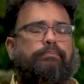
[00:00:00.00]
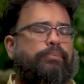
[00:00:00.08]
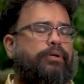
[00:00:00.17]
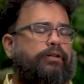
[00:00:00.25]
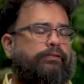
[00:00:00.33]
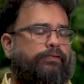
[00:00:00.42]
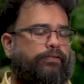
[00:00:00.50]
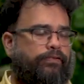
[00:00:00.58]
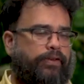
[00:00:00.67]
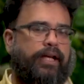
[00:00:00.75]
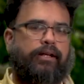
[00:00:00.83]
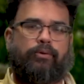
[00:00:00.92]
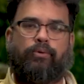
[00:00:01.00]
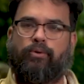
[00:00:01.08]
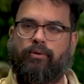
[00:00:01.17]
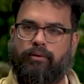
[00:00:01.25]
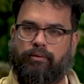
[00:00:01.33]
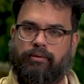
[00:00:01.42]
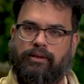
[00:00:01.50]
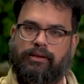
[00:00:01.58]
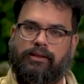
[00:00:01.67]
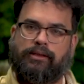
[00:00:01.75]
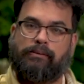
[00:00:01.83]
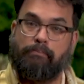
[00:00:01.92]
put fin, whew,
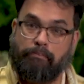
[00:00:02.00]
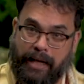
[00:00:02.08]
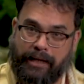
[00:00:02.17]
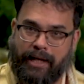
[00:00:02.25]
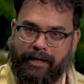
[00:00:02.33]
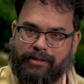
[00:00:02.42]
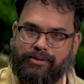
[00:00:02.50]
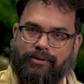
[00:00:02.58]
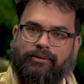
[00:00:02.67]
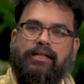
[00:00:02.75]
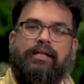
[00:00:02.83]
megayadzu.